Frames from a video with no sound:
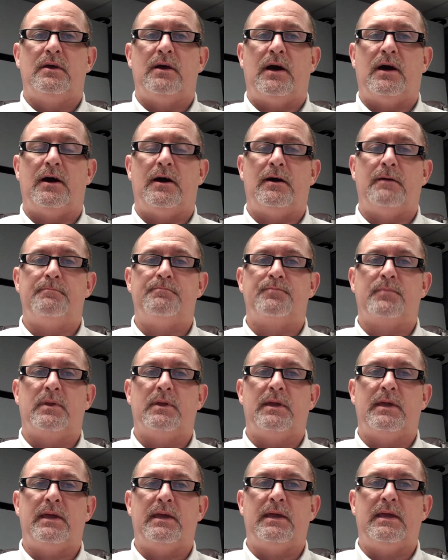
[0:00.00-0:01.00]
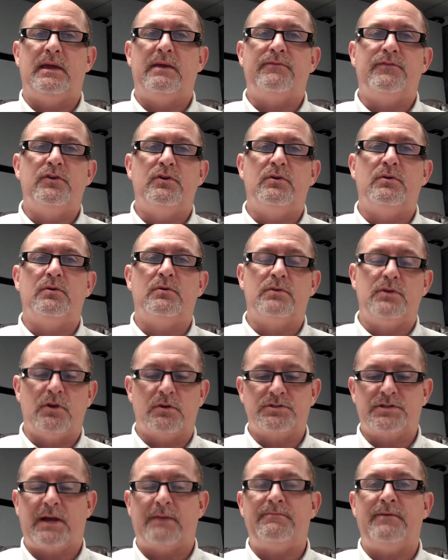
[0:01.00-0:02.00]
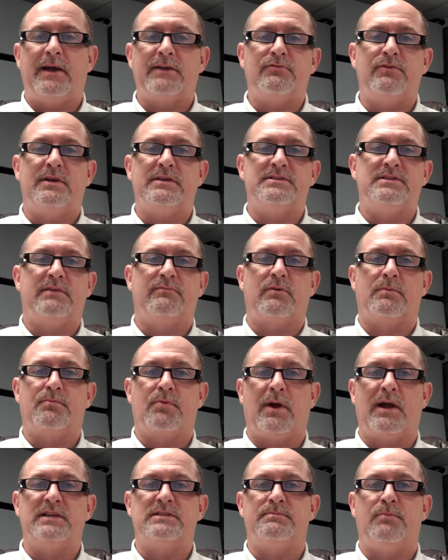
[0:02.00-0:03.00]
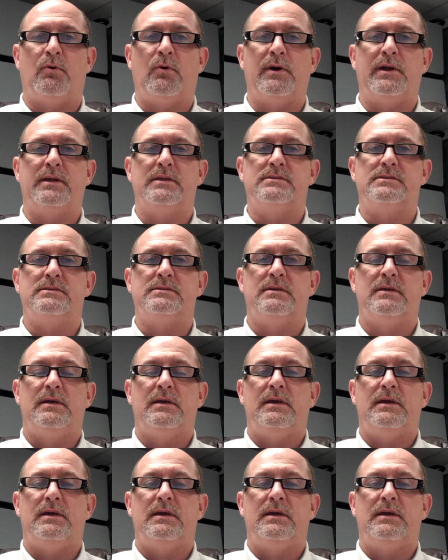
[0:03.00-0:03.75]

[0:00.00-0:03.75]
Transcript: ShopFactory has several price points,